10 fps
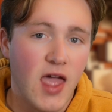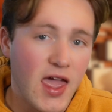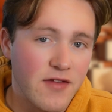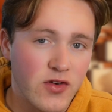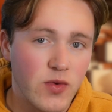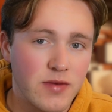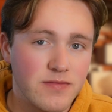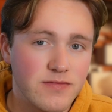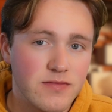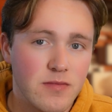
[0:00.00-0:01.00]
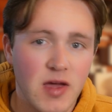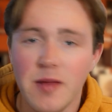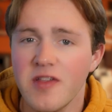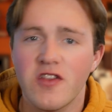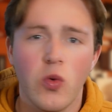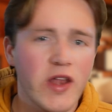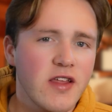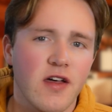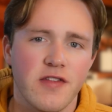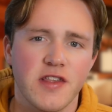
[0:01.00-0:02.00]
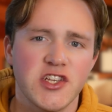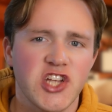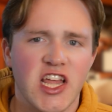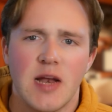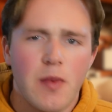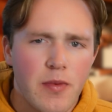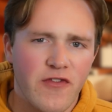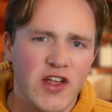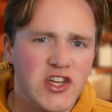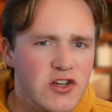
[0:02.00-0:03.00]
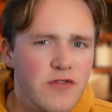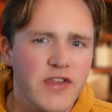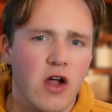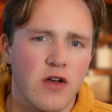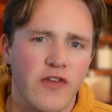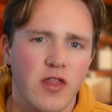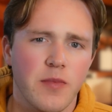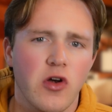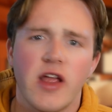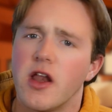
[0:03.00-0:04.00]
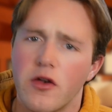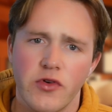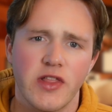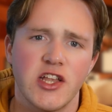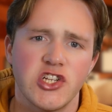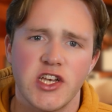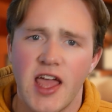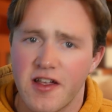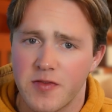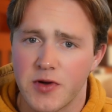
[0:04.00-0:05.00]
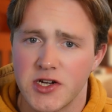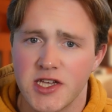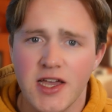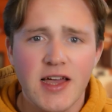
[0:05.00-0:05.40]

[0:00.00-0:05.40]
Hey everyone, my name is Quinn Kuslich and I'm a professional V R developer and Unreal Engine expert.